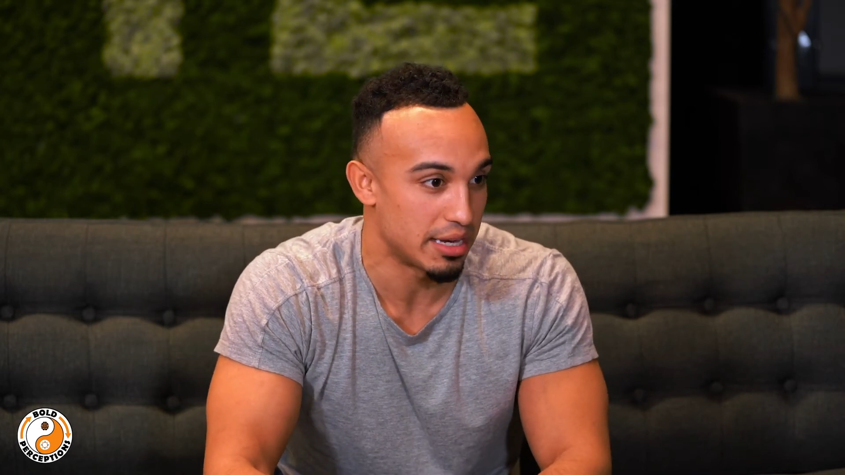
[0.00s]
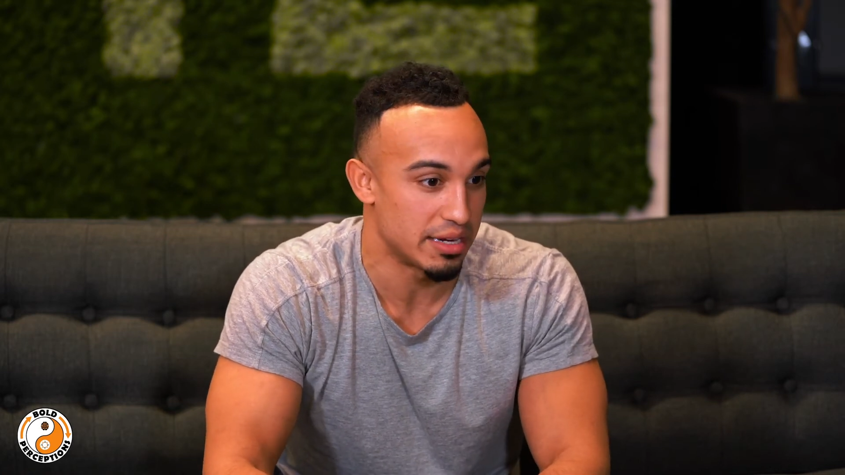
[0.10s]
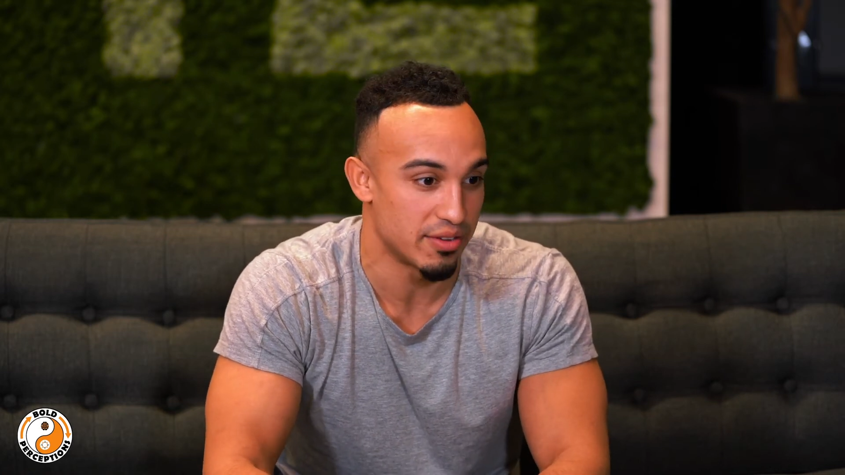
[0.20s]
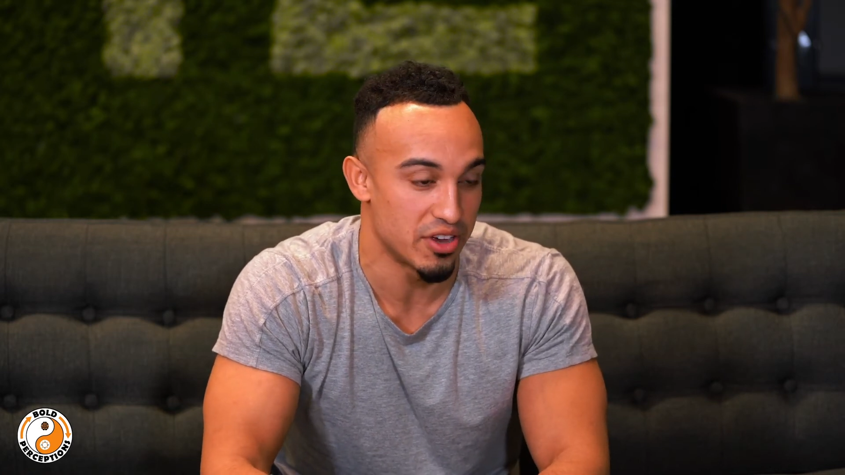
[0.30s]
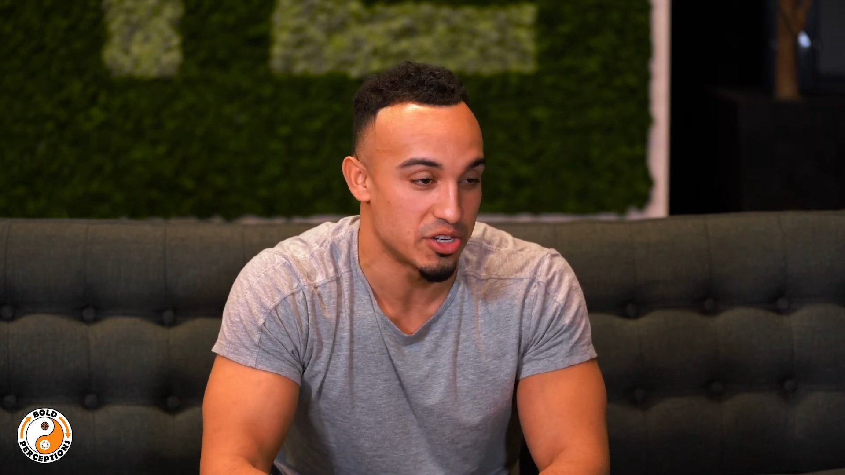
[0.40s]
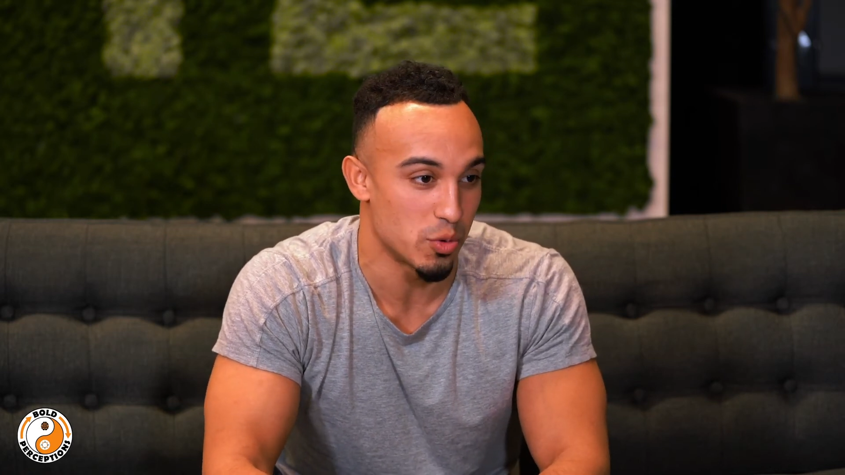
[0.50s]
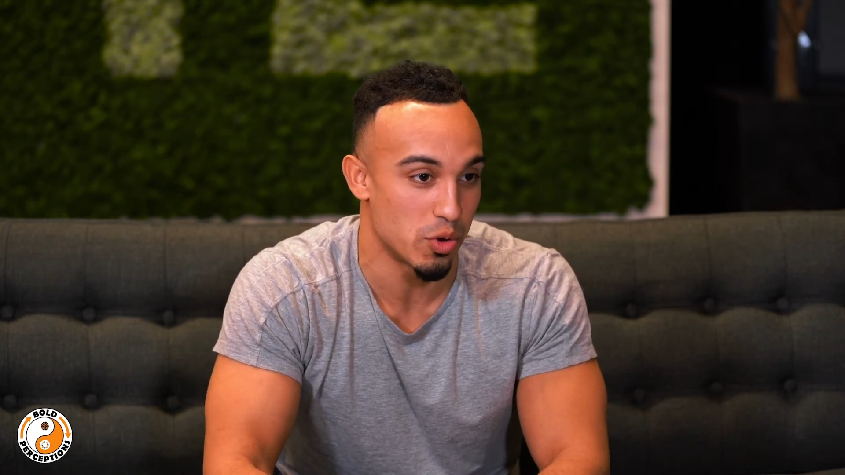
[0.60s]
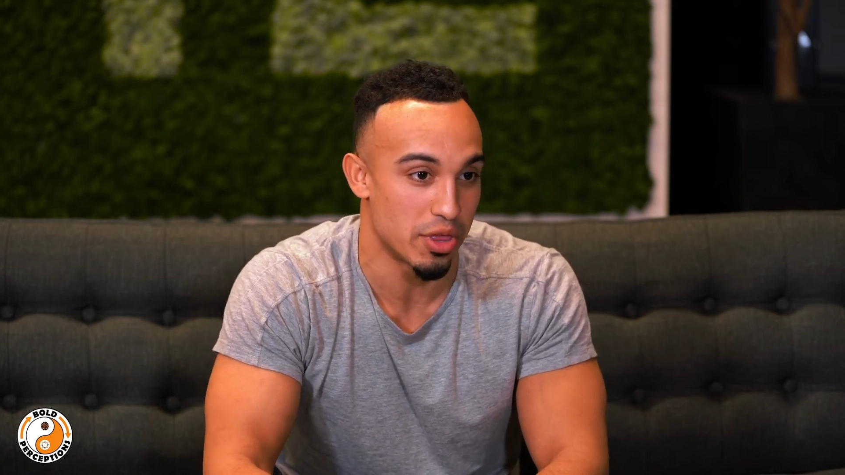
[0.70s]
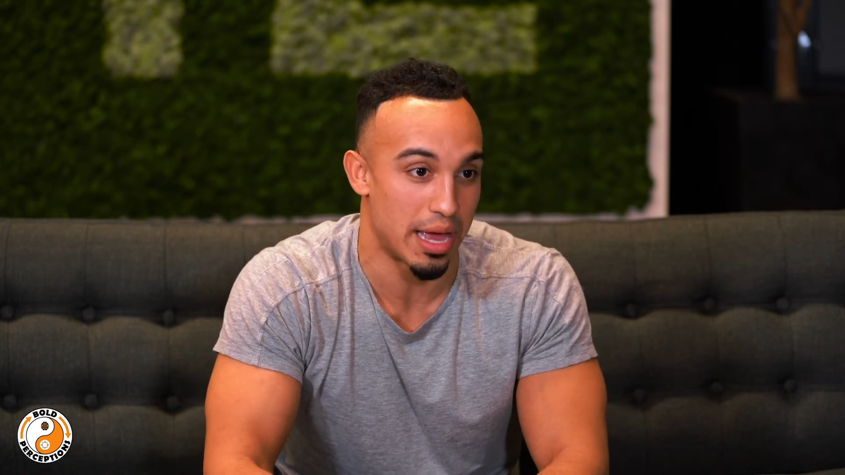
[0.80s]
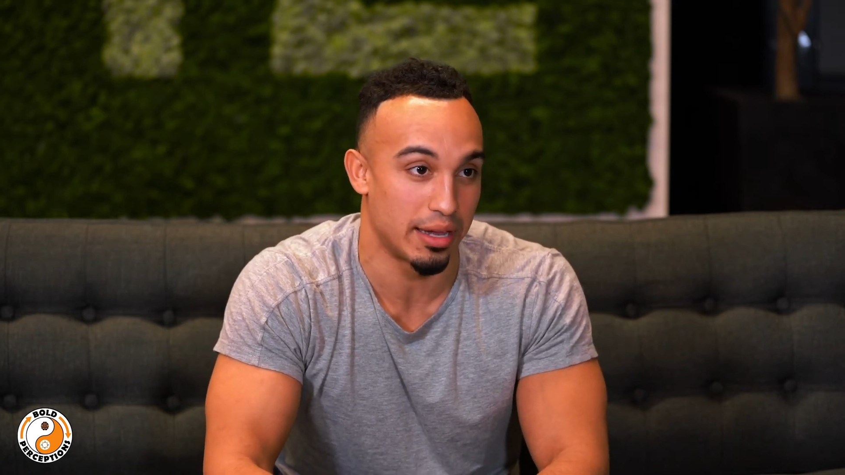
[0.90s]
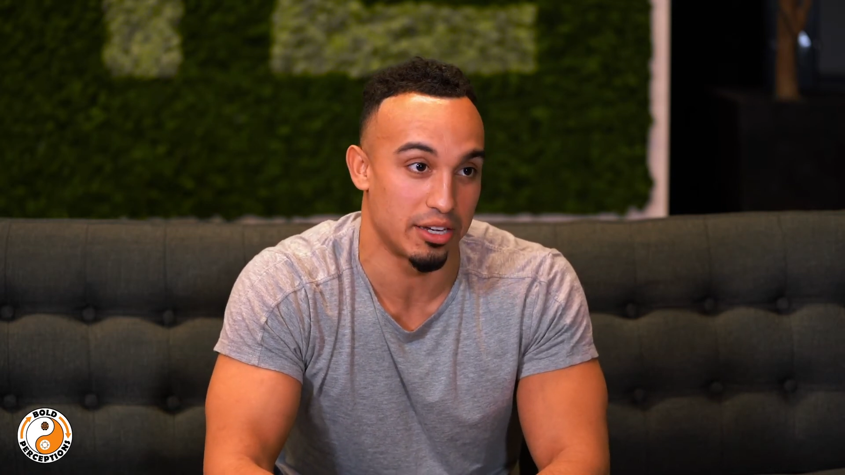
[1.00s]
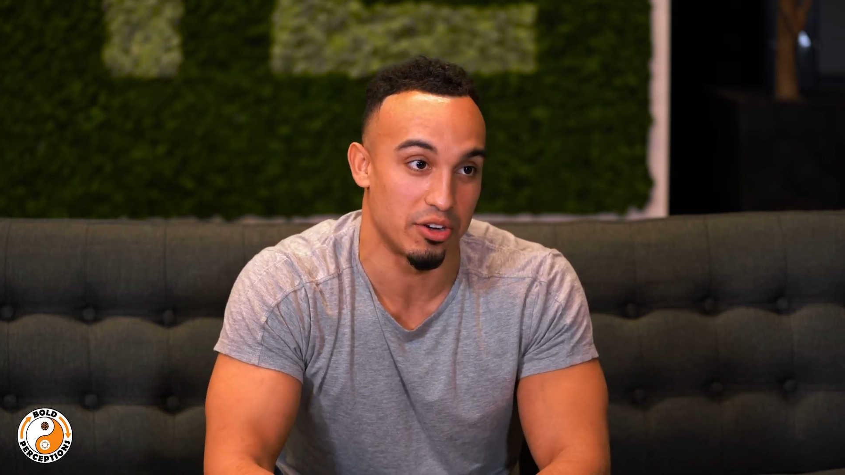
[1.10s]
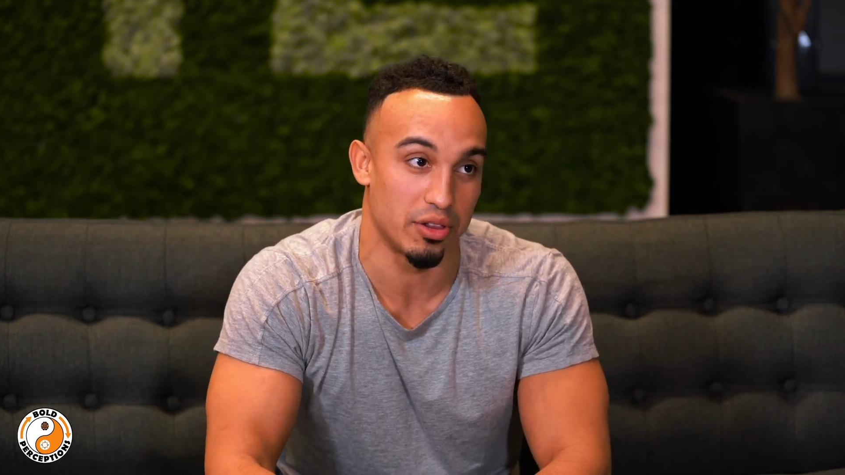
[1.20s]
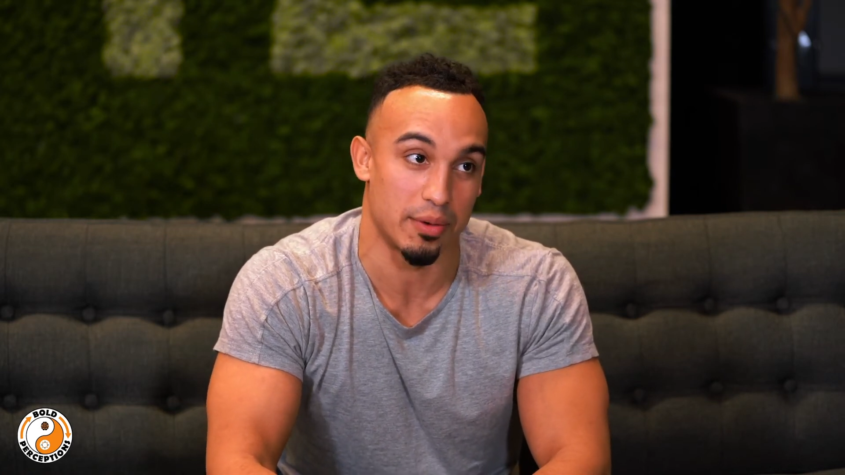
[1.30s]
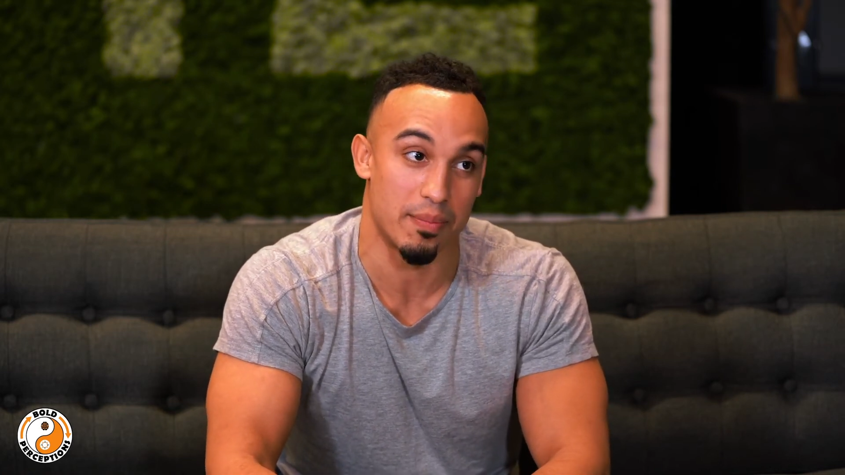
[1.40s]
individual that
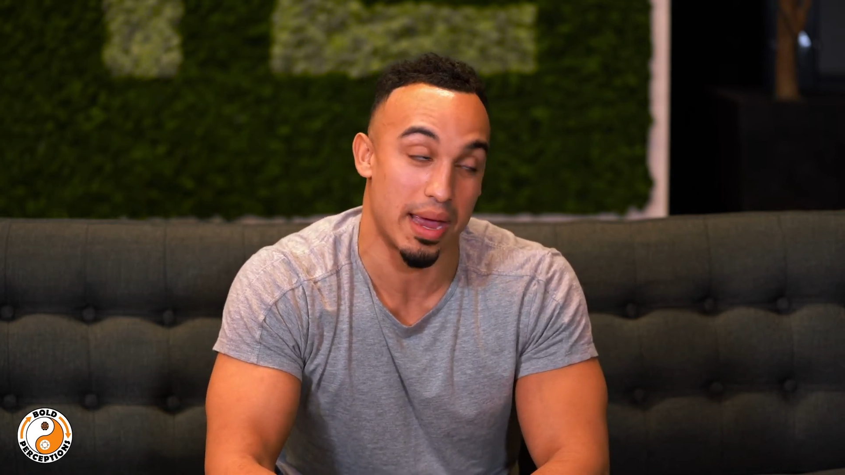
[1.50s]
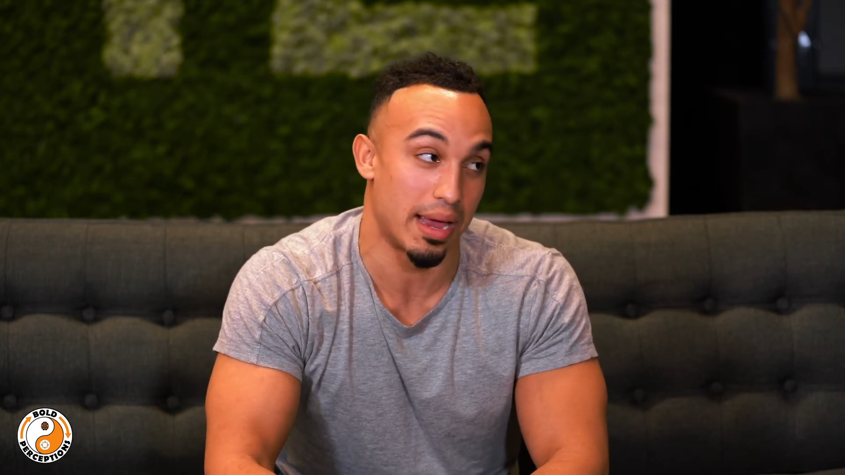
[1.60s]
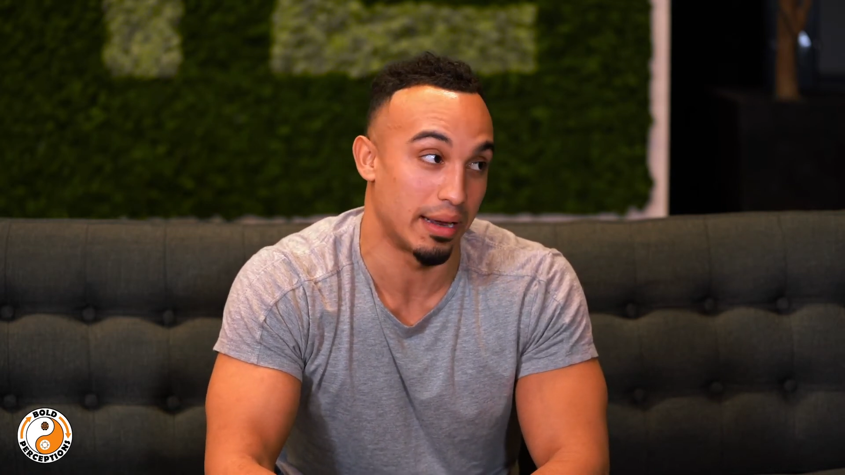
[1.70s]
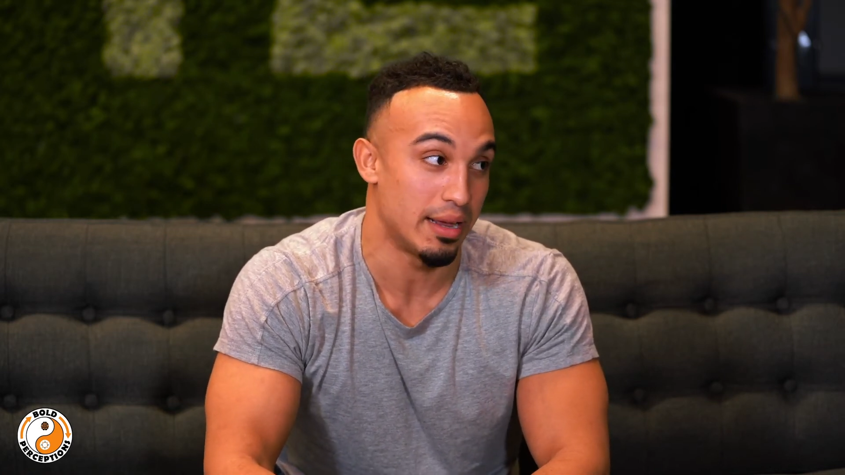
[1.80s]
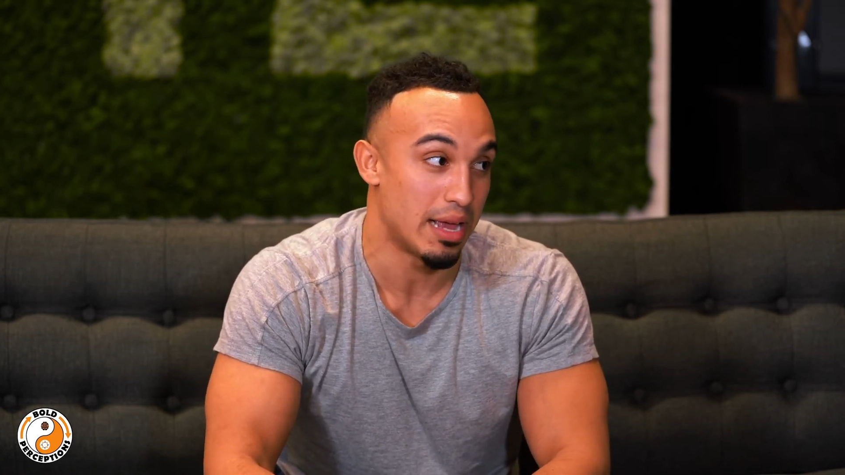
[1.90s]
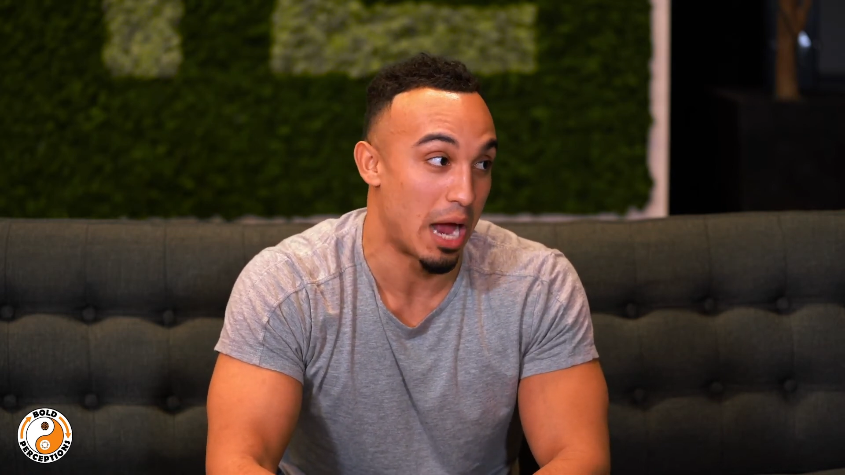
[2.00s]
you're like, man,